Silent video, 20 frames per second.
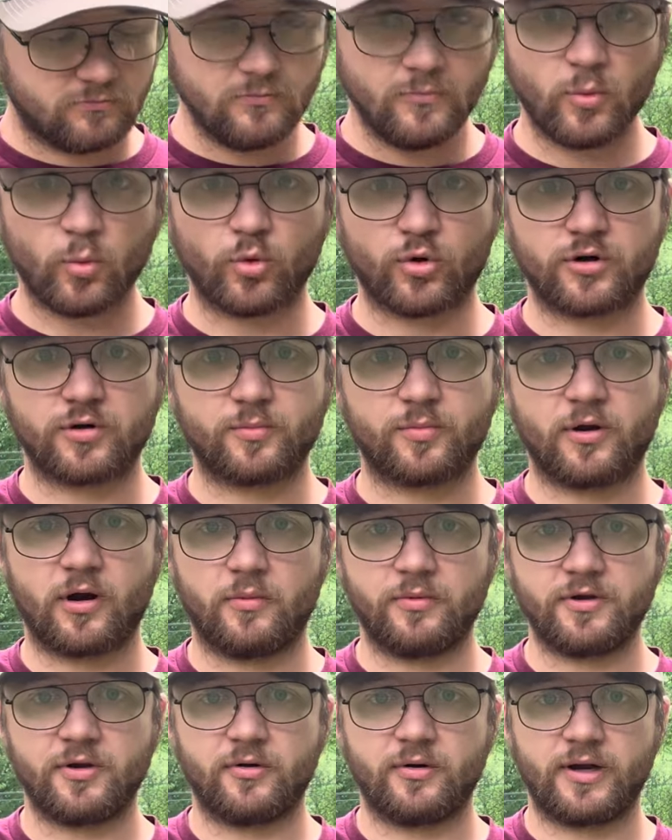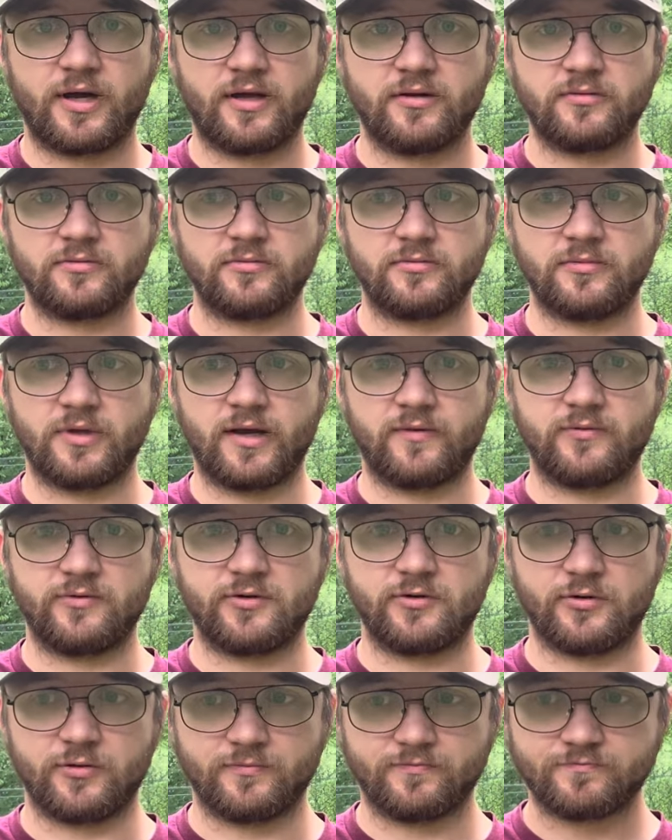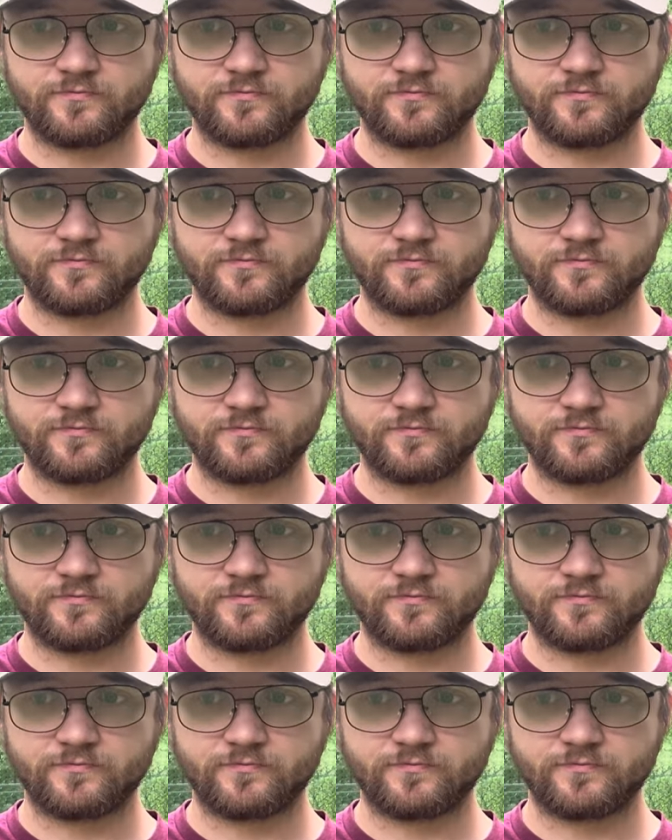We're going to probably go out and have a little